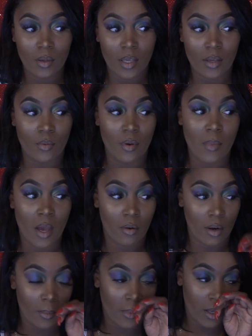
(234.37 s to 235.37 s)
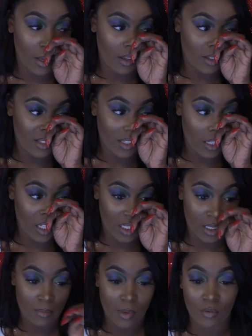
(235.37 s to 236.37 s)
Okay, well, my grandma
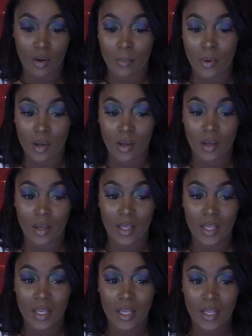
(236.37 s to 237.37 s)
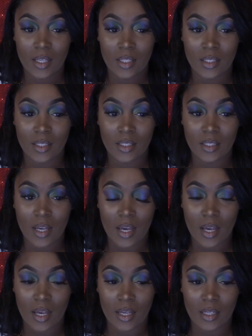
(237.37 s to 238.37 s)
and my grandpa
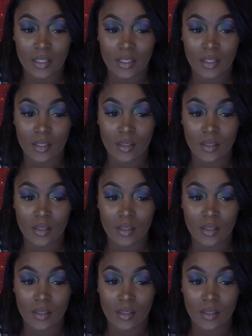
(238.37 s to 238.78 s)
died